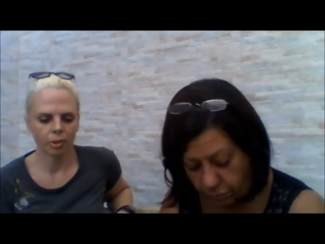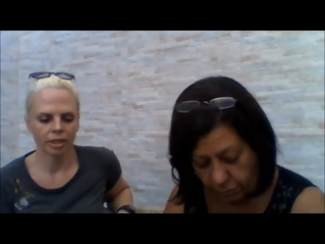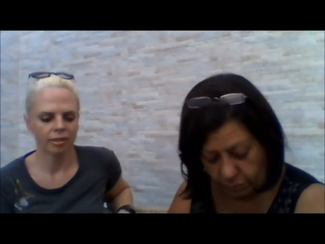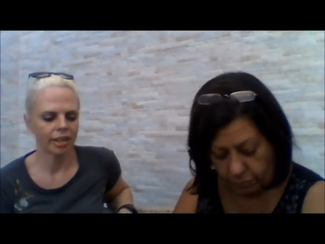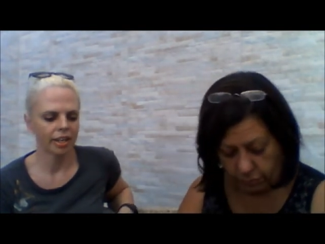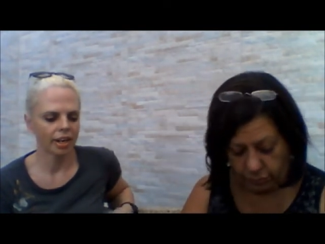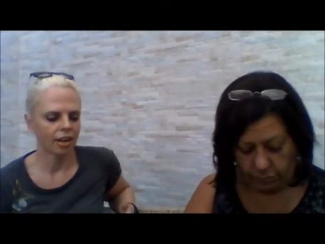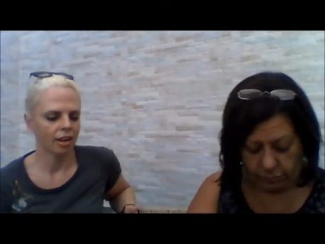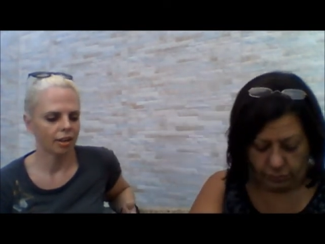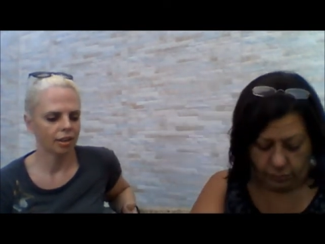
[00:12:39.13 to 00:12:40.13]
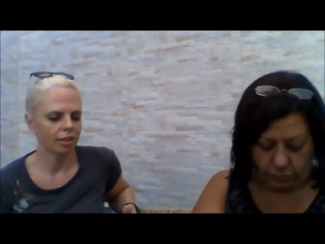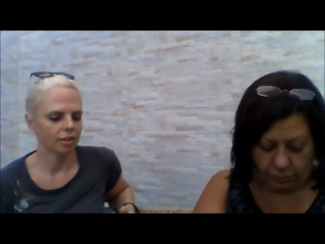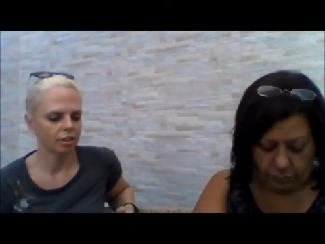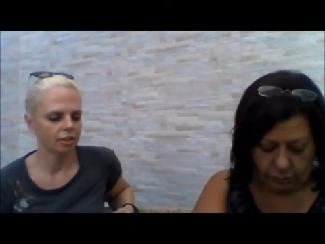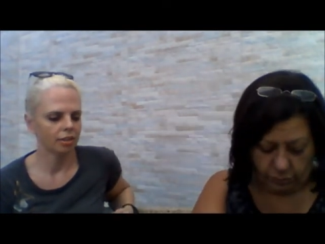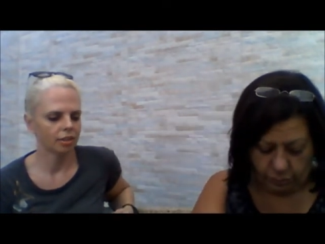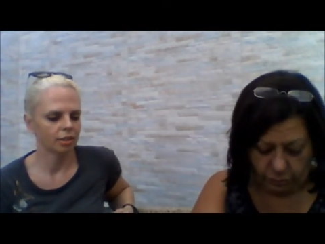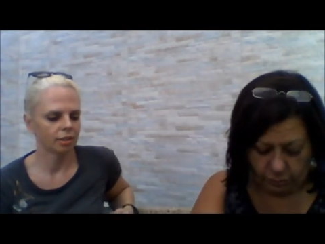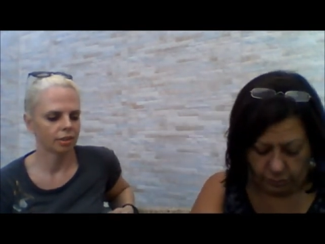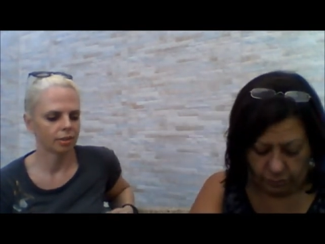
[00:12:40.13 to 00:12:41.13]
Speaker 1: when they are in
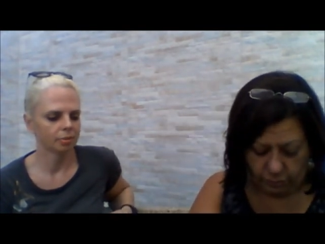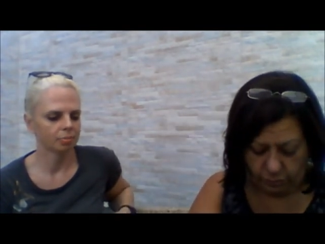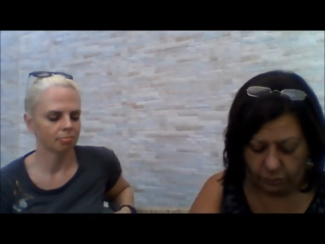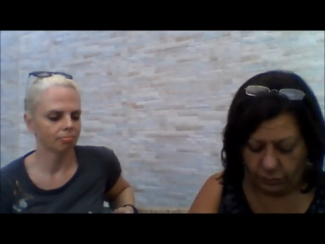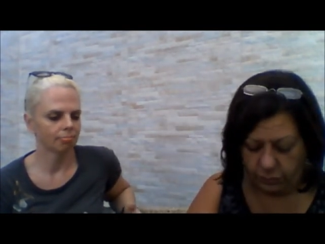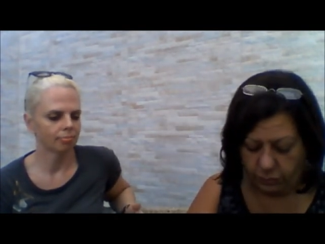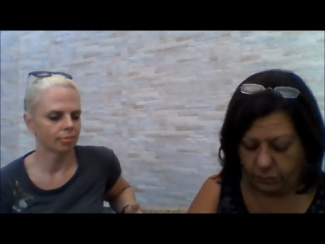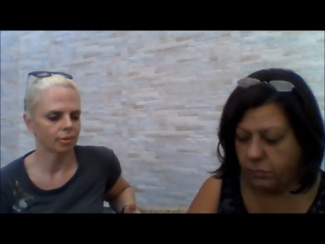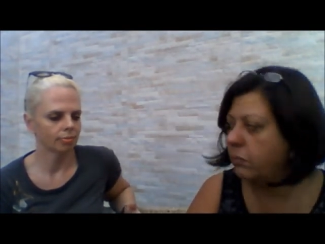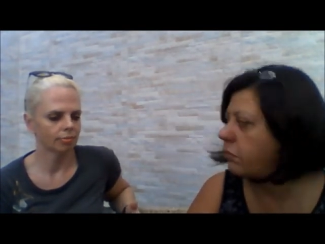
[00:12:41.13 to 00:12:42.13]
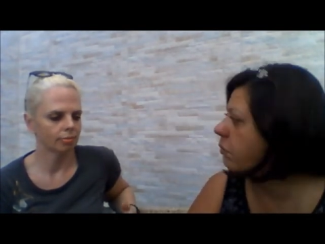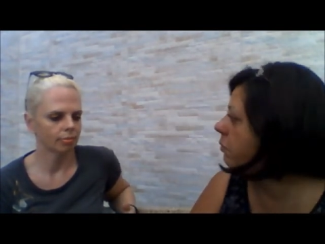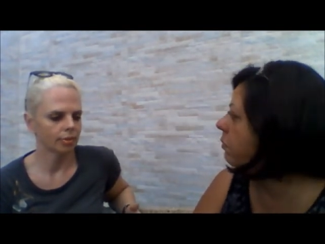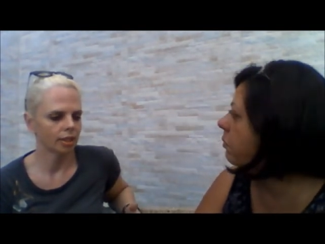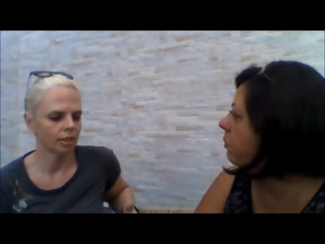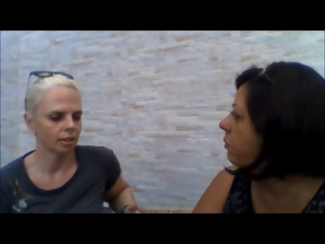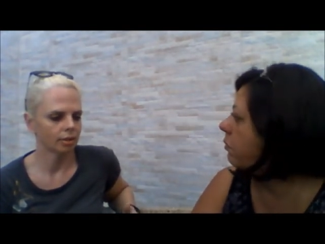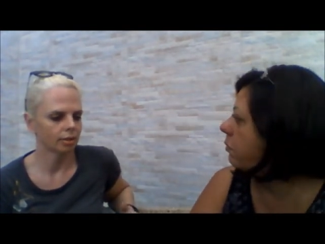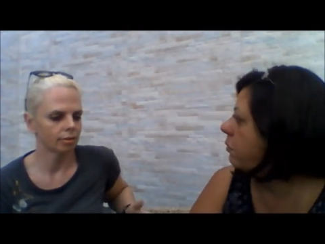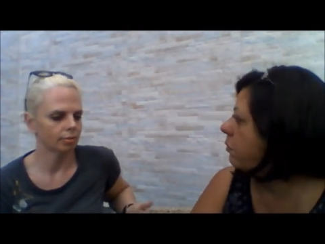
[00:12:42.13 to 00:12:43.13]
um, in
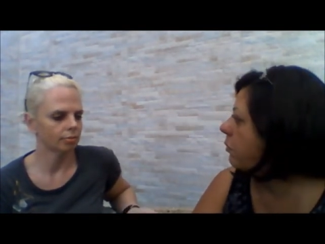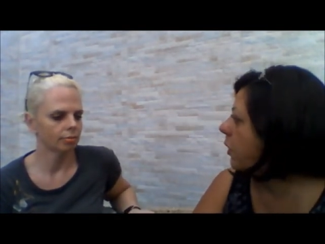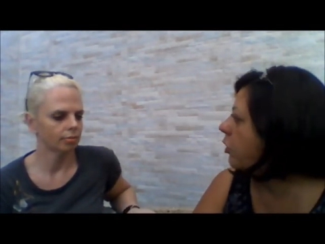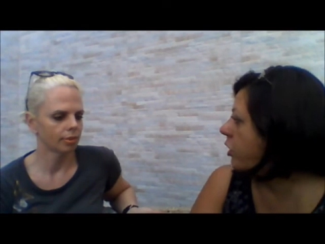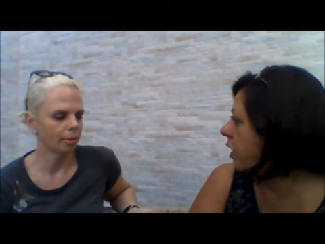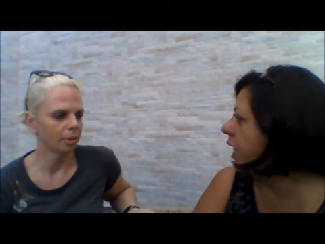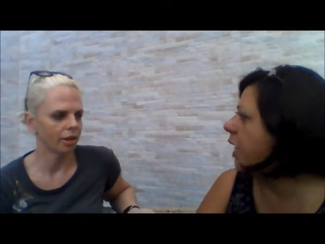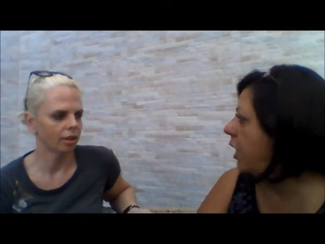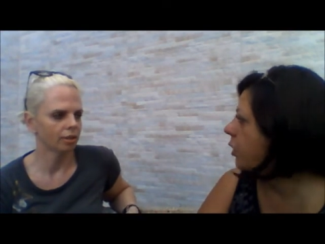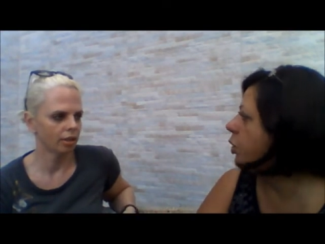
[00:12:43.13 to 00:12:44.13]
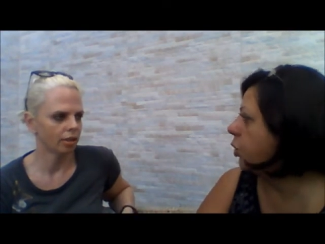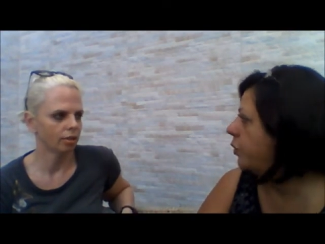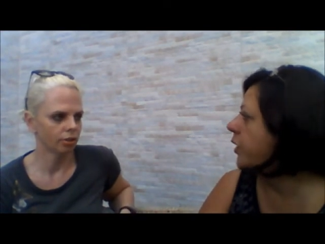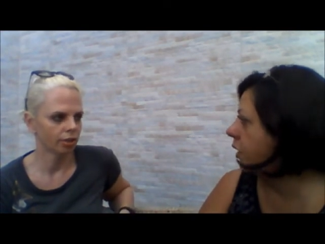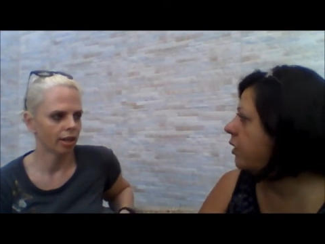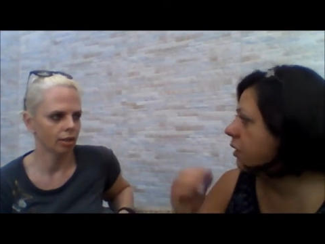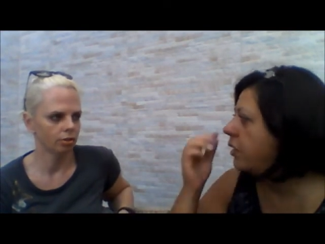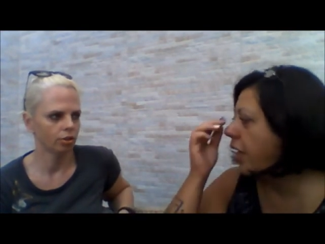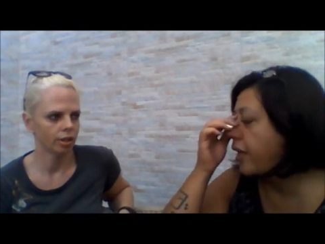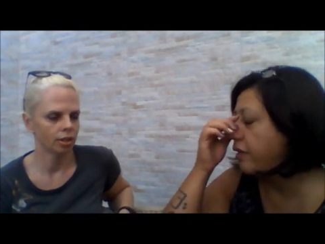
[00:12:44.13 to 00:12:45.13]
a another, country. another
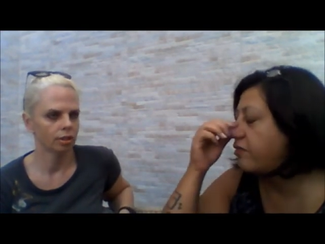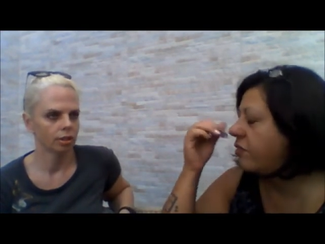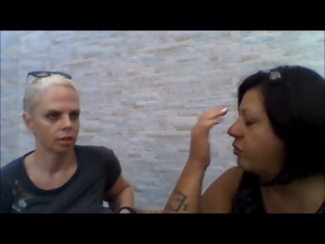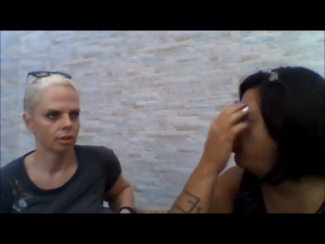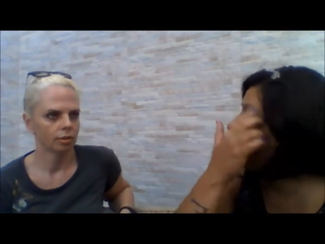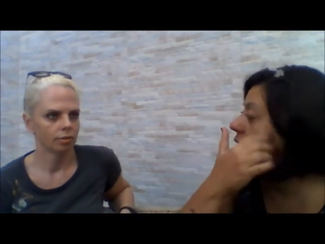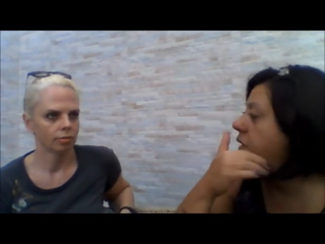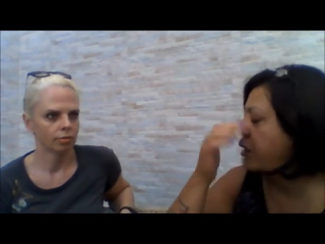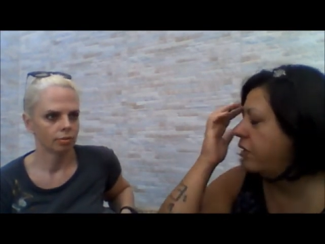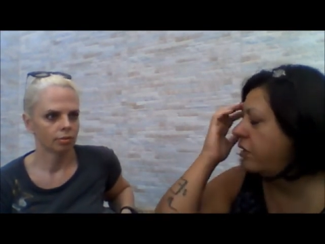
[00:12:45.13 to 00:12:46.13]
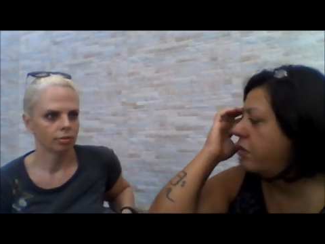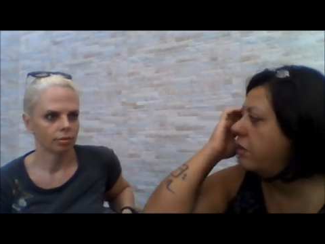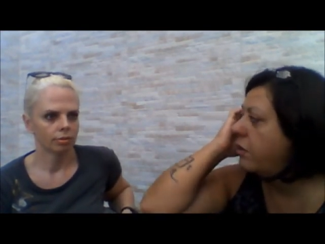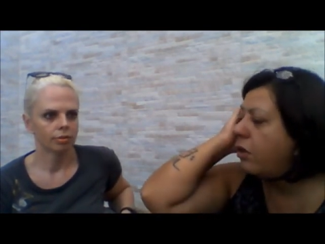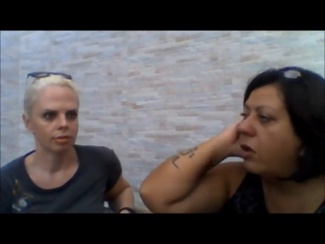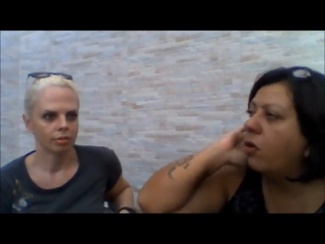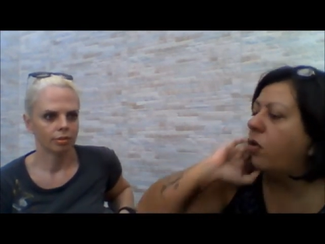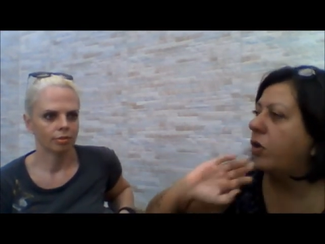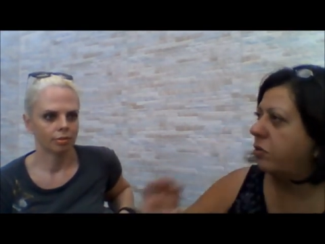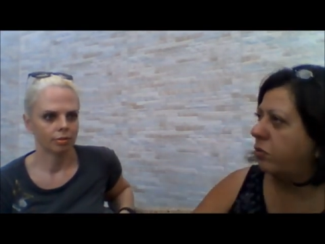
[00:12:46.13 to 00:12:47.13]
country?
Speaker 2: Yes, could be. Uh huh.
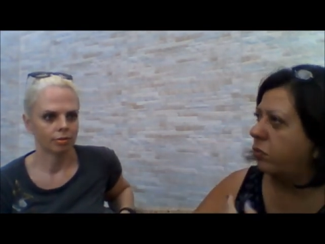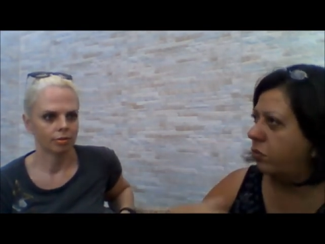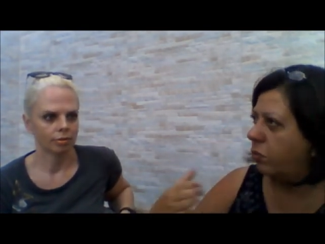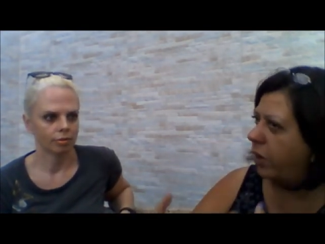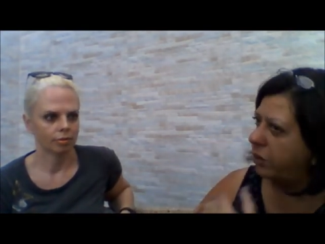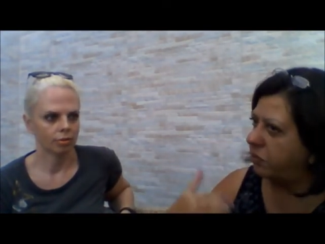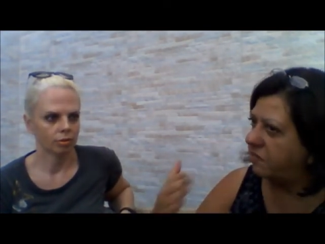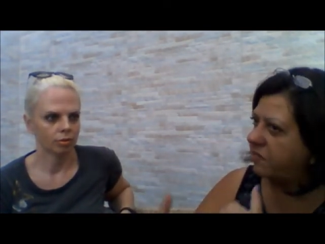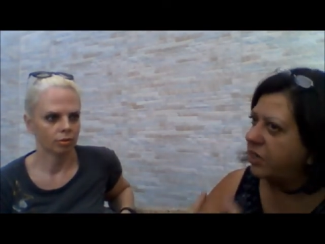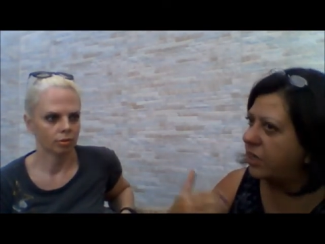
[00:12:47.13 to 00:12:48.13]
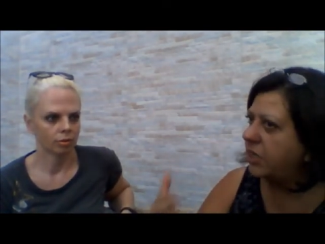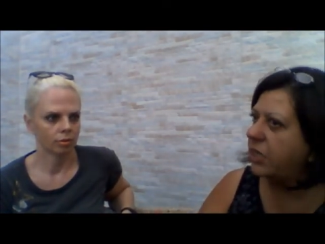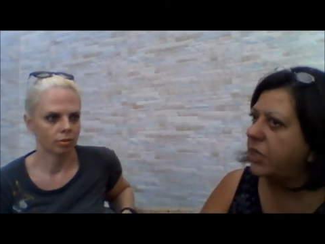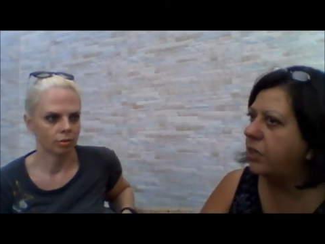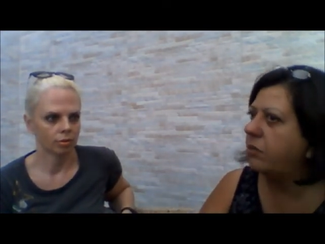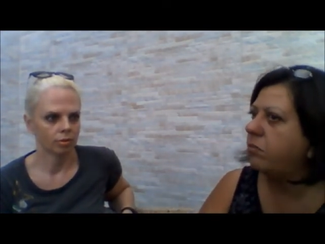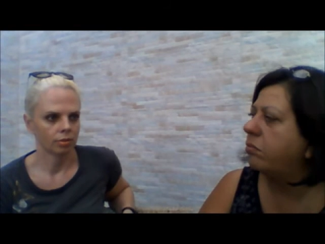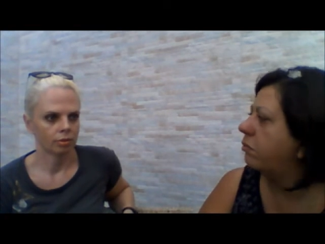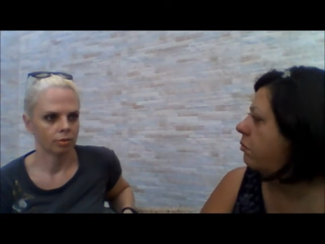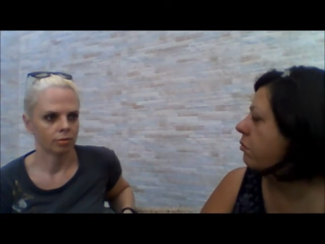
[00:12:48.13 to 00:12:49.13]
Or while
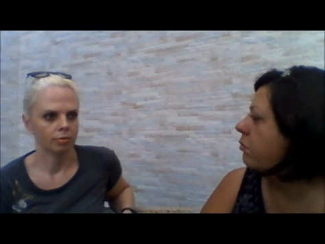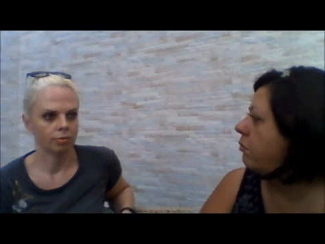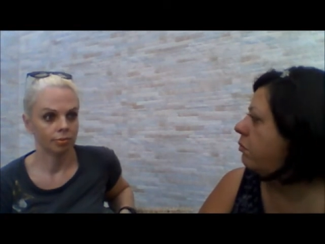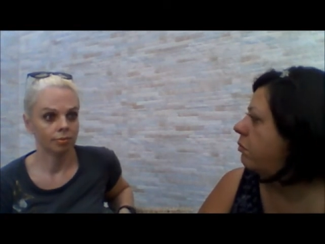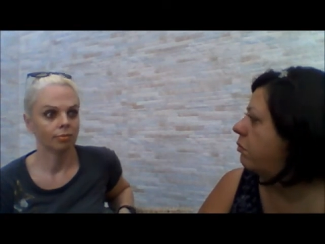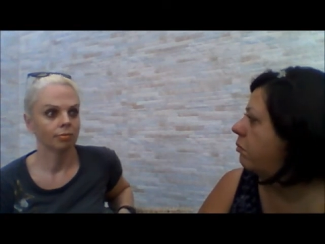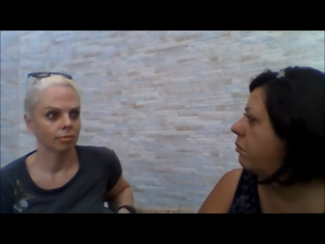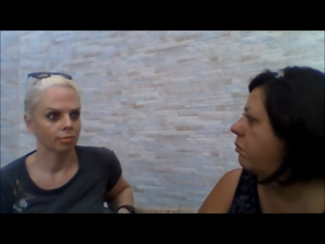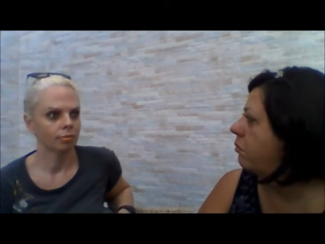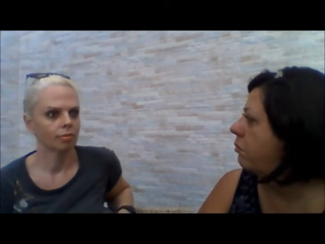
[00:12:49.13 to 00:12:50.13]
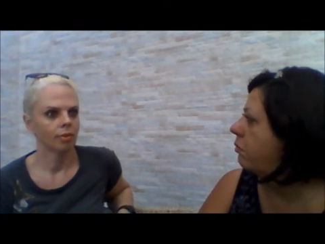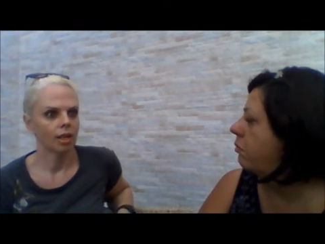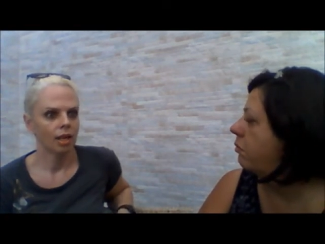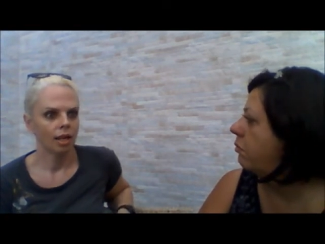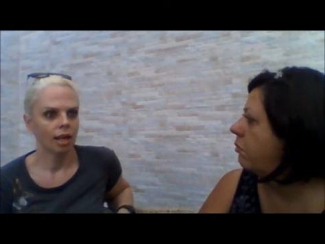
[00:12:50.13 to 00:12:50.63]
studying
Speaker 1: hmm